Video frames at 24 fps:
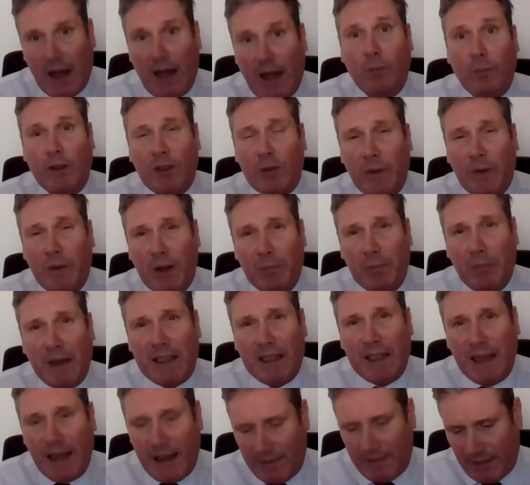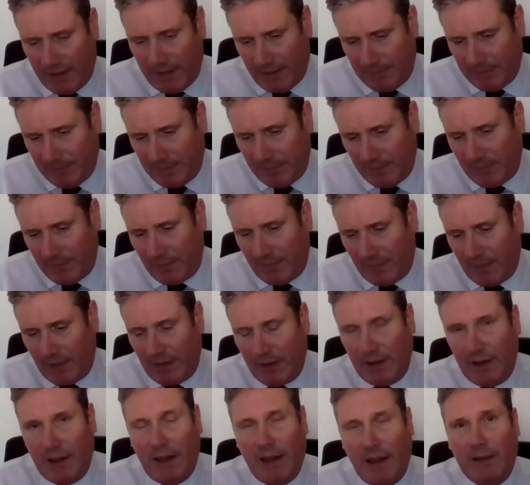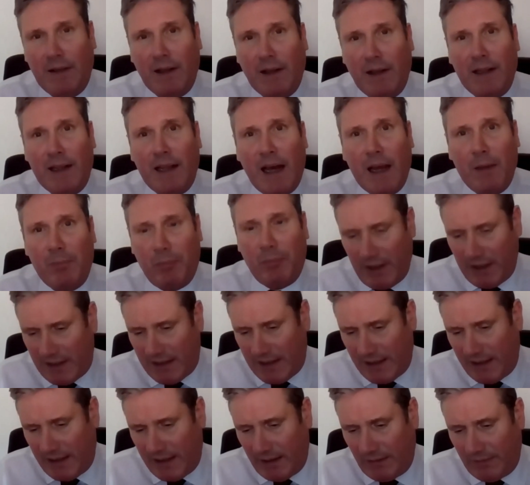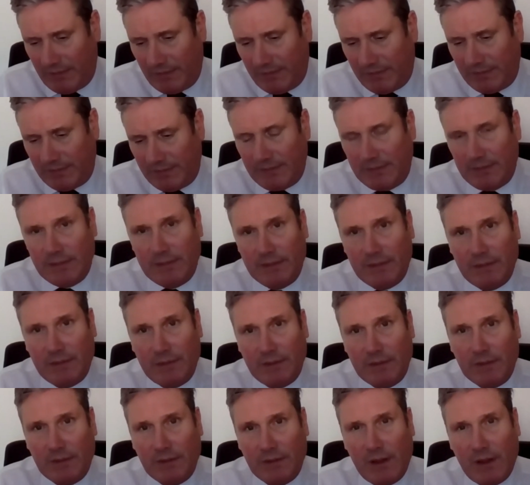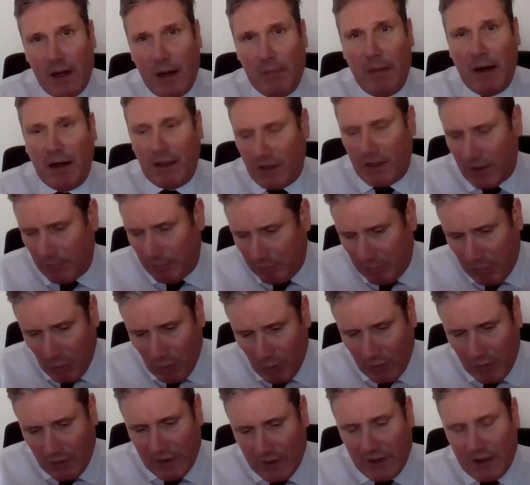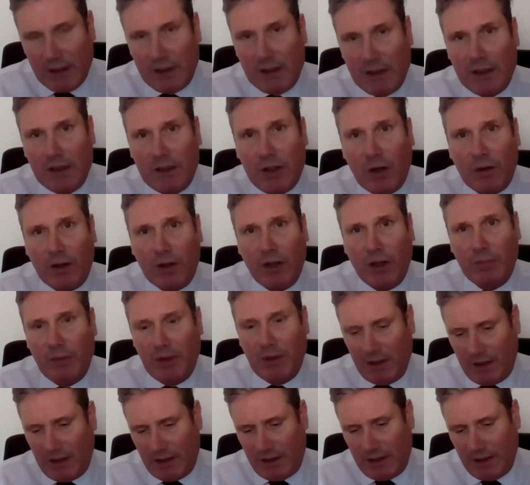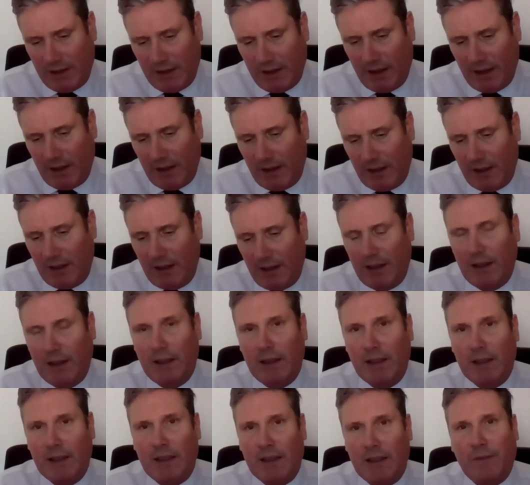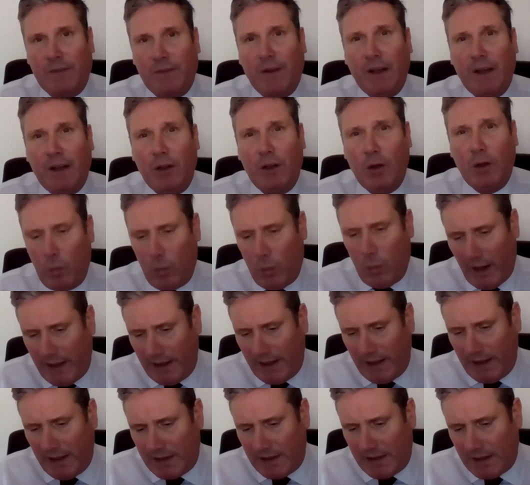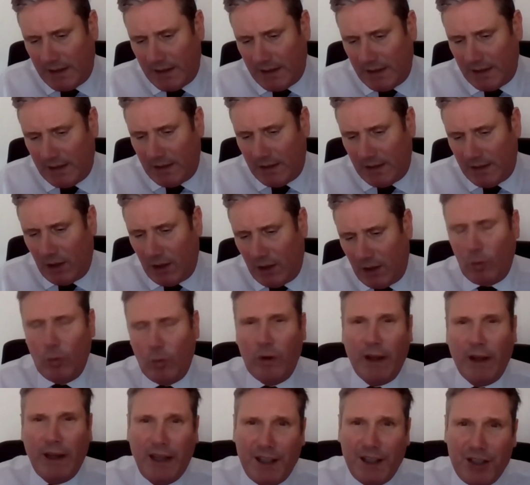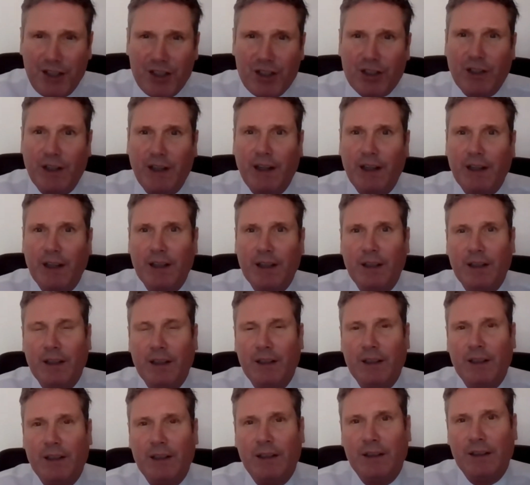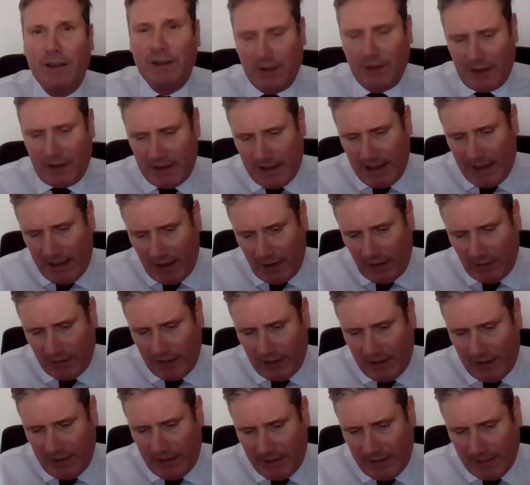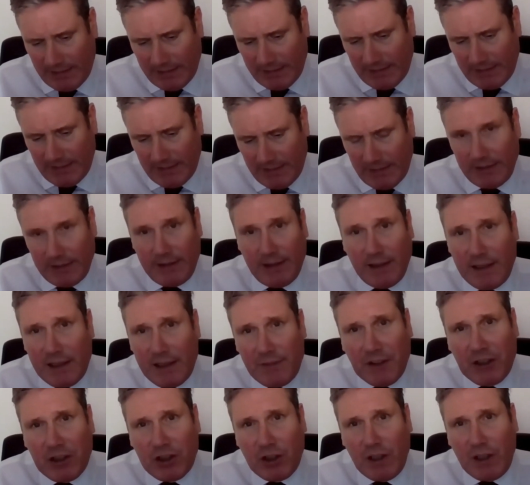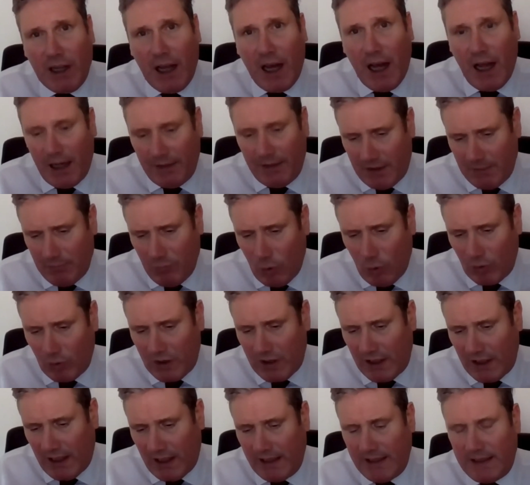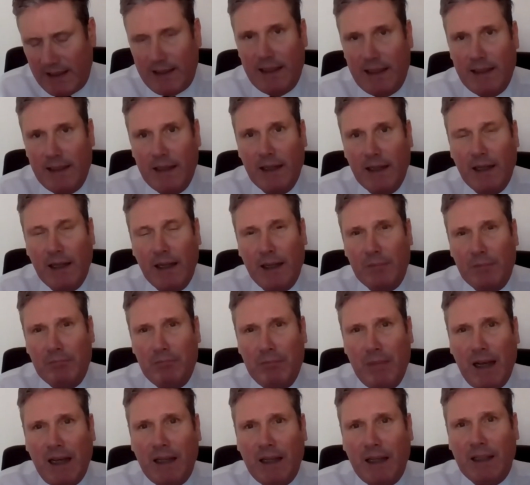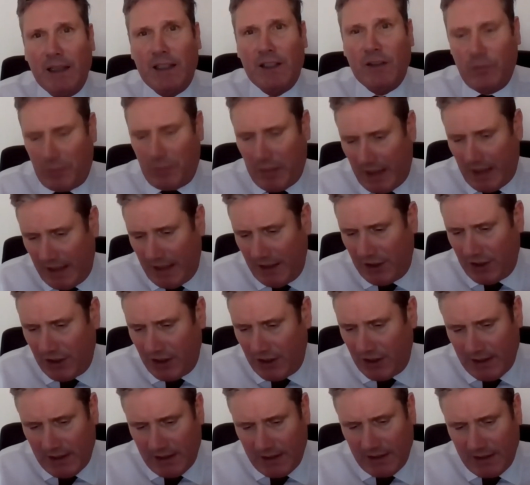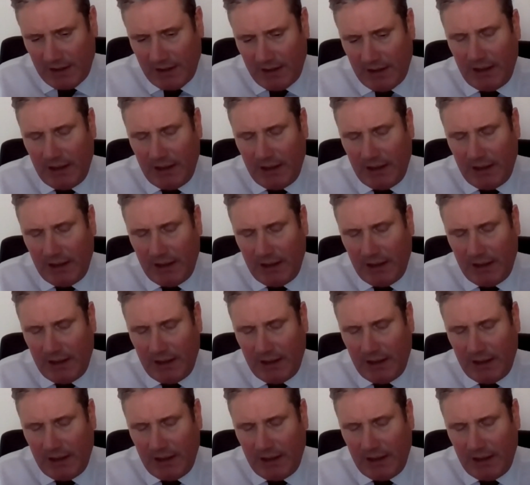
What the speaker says: I wish we could be together in the library itself, amongst the books and documents, to feel the weight of all the history that is held there, the individual lives immortalized in millions of pages,